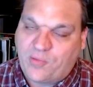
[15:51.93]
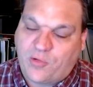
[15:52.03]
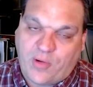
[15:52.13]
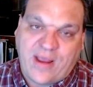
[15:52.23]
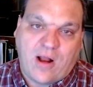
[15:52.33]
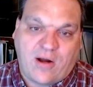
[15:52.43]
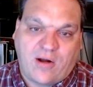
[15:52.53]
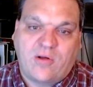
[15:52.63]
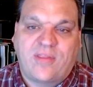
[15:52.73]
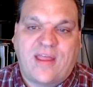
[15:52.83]
Great
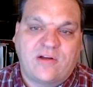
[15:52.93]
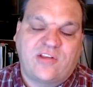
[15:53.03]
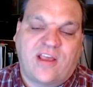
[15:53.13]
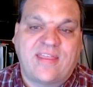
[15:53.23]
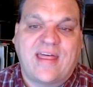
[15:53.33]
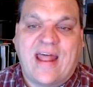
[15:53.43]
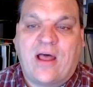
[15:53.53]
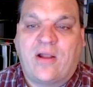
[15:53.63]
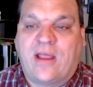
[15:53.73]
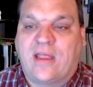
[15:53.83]
article there. Check that
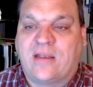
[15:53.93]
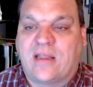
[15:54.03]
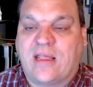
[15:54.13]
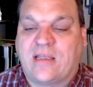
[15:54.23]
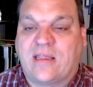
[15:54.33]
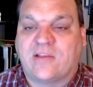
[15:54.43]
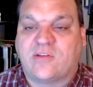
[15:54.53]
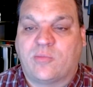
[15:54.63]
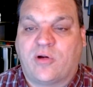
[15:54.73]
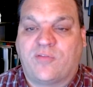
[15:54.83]
out and get
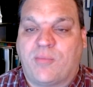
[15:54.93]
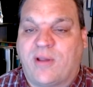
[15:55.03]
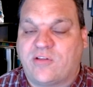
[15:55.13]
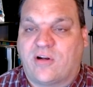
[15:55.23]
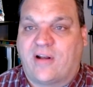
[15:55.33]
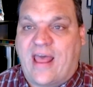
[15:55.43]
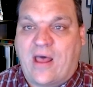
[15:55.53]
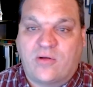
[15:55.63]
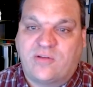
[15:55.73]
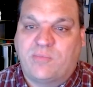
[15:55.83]
some more information on
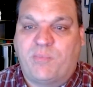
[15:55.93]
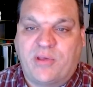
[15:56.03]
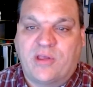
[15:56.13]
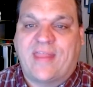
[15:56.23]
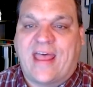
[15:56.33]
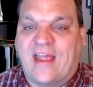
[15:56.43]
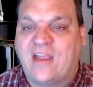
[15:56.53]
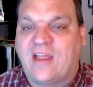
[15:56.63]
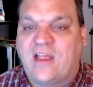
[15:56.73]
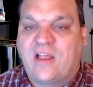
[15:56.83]
how to build that
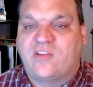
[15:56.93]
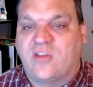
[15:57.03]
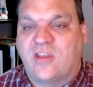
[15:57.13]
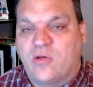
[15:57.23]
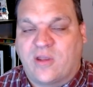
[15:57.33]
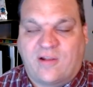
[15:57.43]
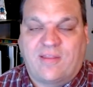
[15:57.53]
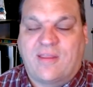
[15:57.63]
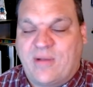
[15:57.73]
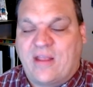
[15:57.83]
so that you can
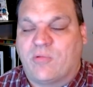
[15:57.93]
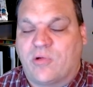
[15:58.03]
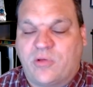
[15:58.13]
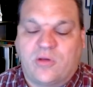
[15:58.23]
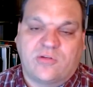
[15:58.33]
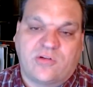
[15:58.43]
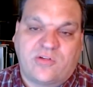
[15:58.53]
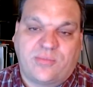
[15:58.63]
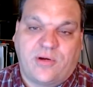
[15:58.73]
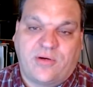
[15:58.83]
eliminate root users
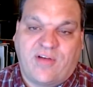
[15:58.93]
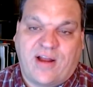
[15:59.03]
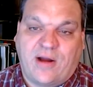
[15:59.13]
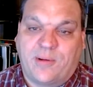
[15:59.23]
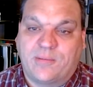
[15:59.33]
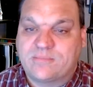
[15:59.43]
from your environment.